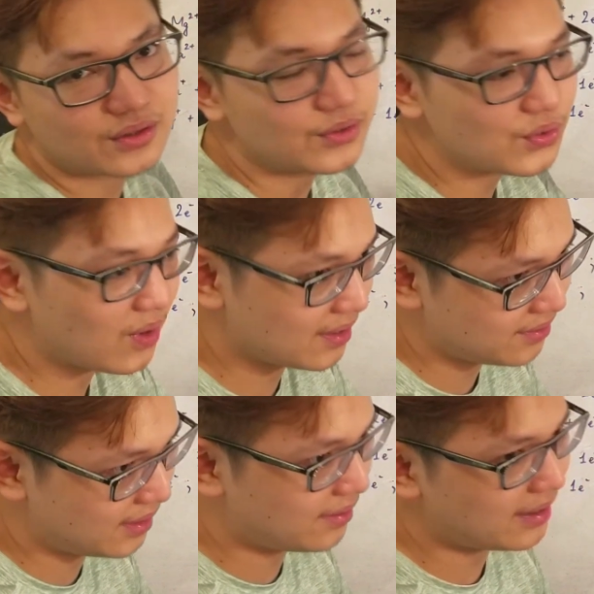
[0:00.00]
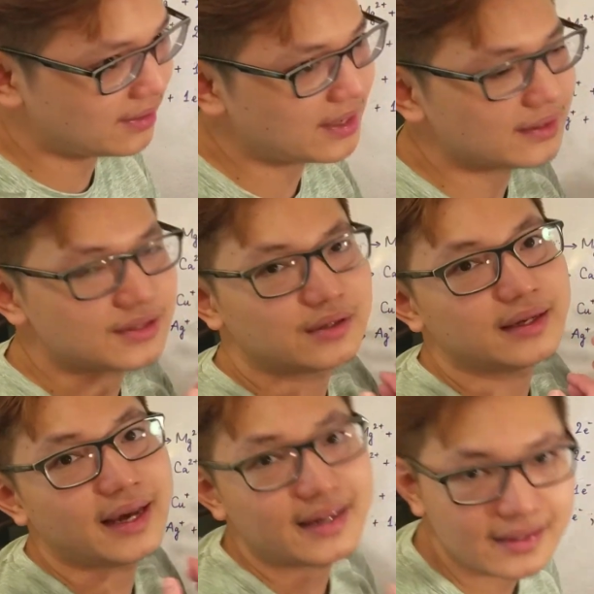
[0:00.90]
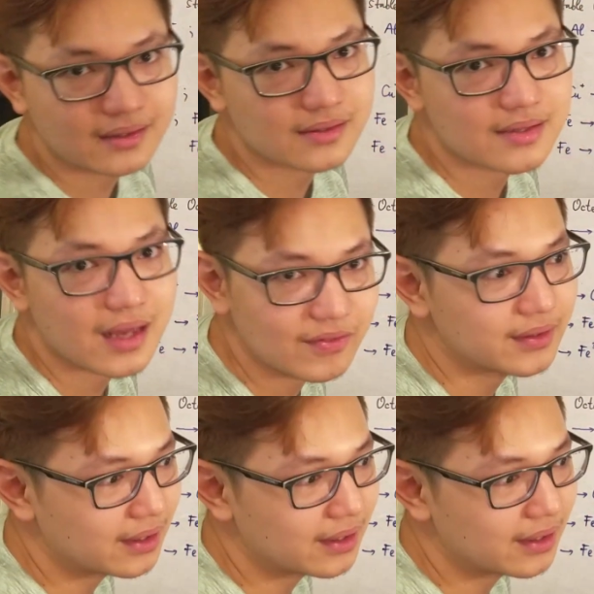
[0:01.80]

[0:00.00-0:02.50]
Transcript: to lose one rather than gaining seven